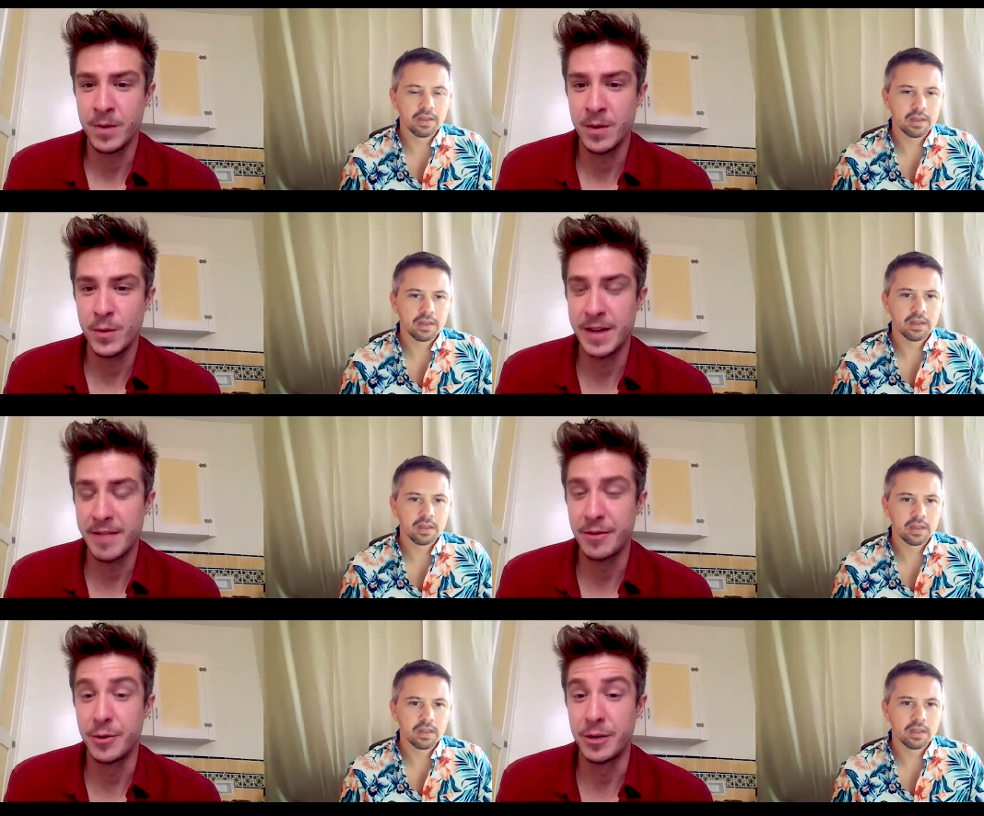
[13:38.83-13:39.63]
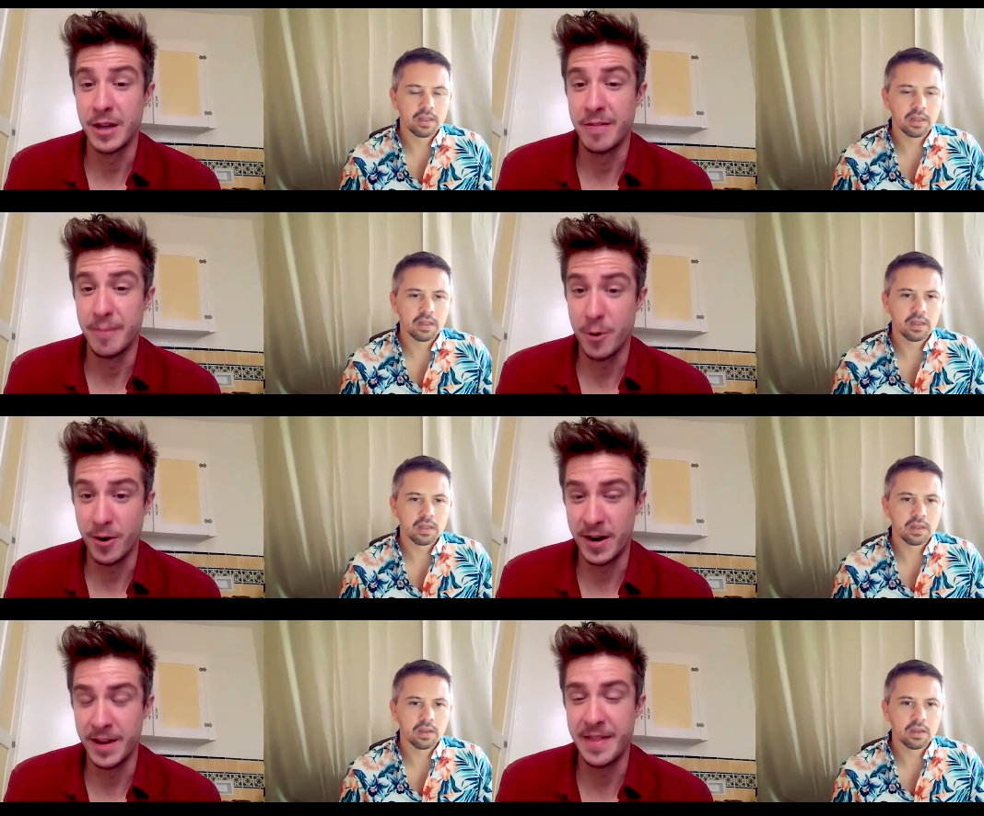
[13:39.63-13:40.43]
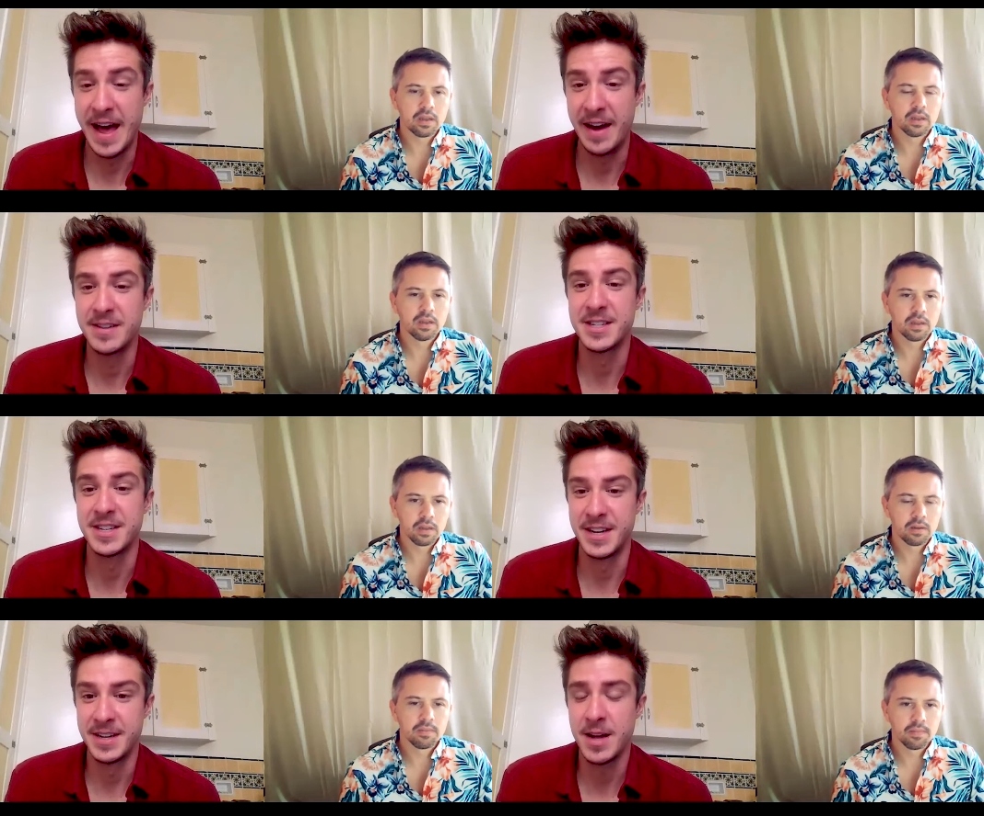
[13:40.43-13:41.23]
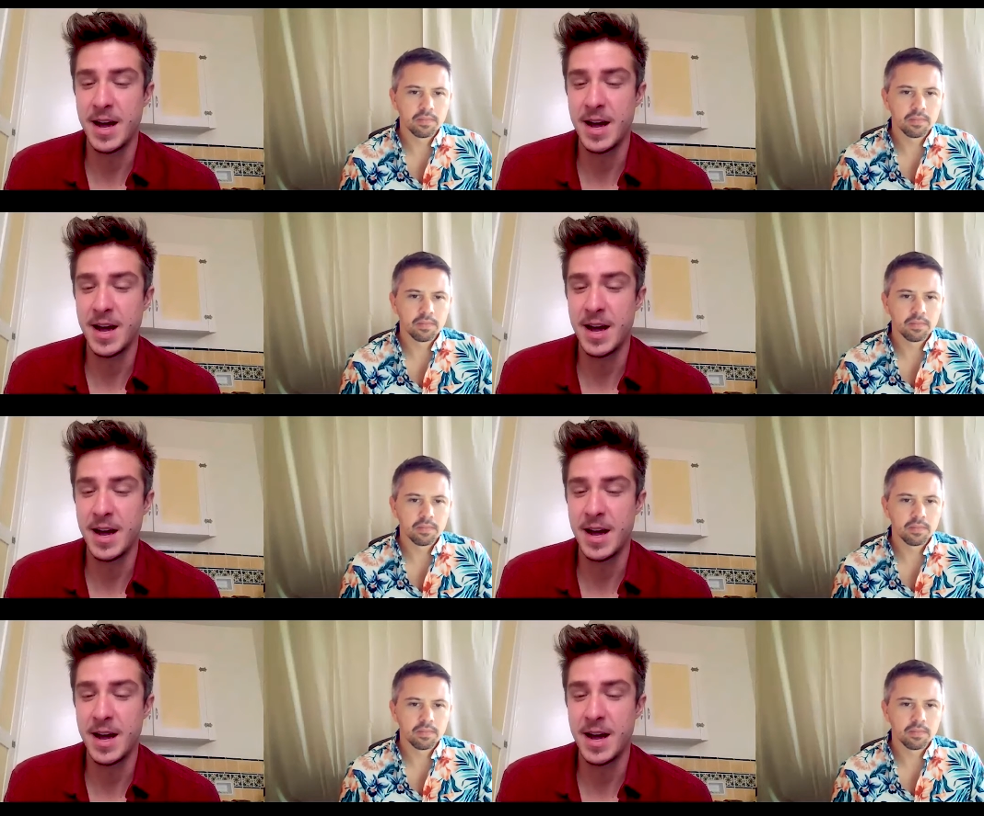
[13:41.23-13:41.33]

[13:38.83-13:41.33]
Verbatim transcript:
Speaker 1: we definitely would love more in that city.